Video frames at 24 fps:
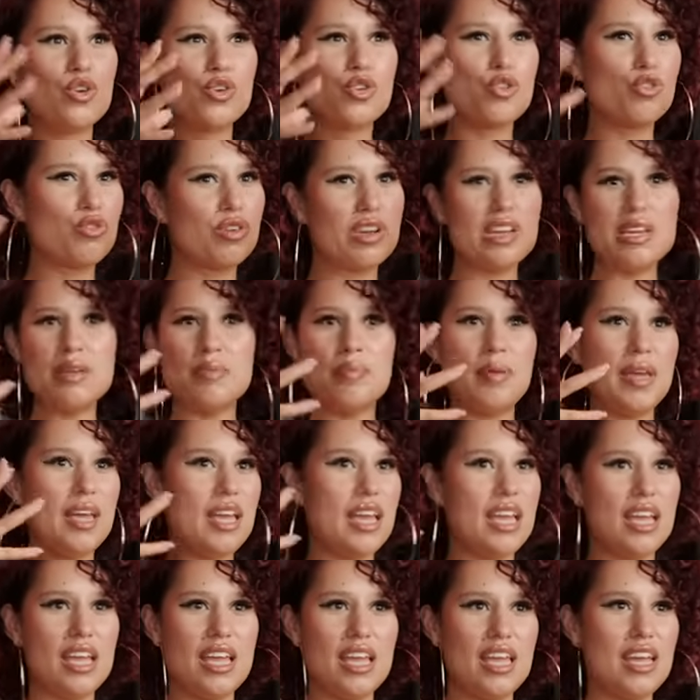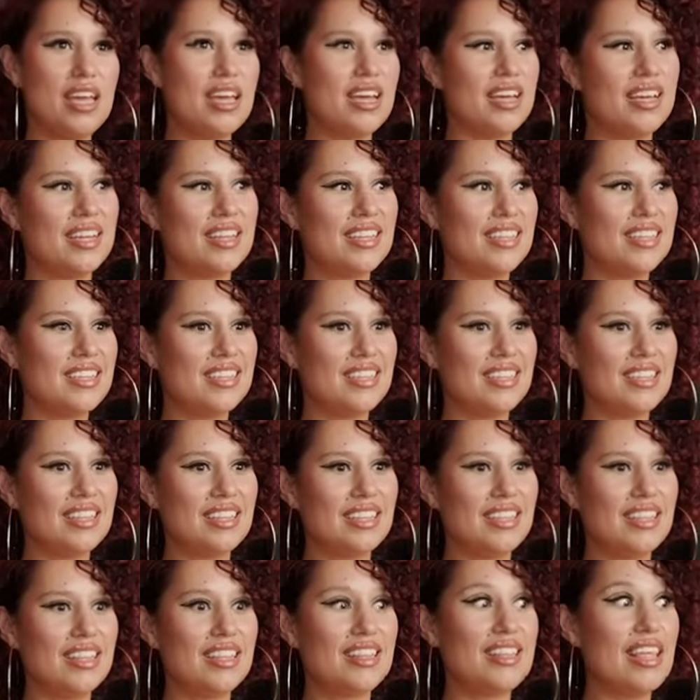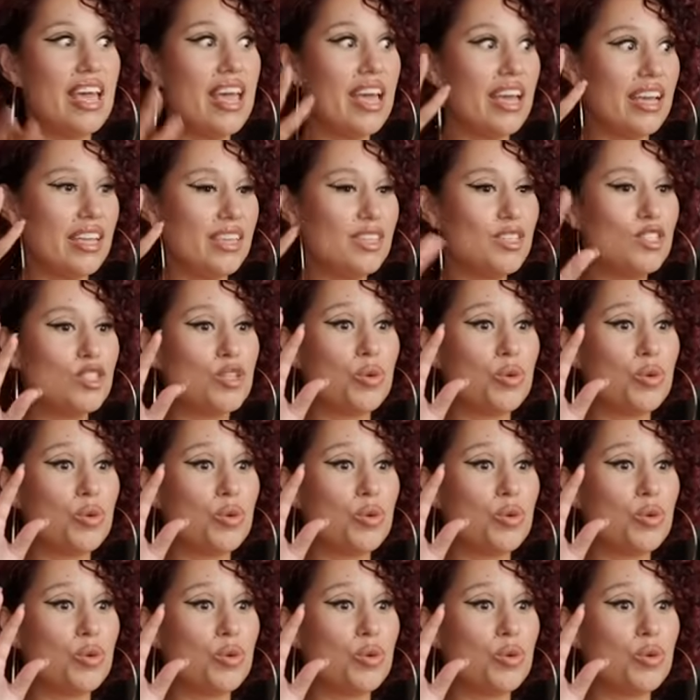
creepy thing.